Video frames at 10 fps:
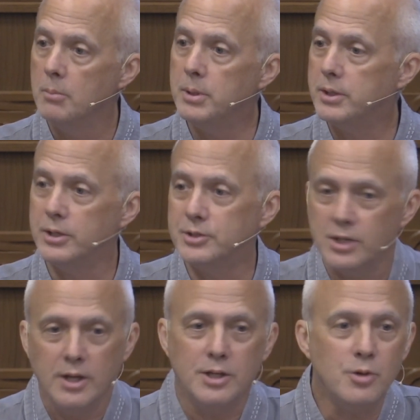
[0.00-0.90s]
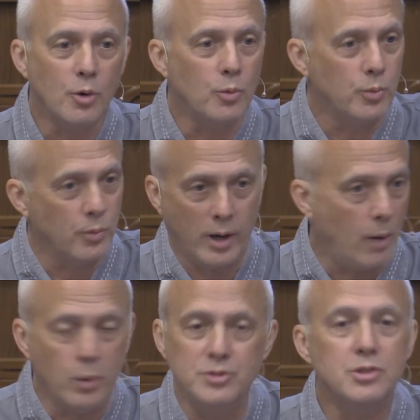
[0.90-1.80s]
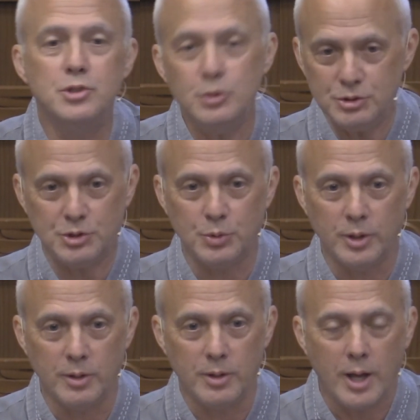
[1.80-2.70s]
Because, I wasn't used to it.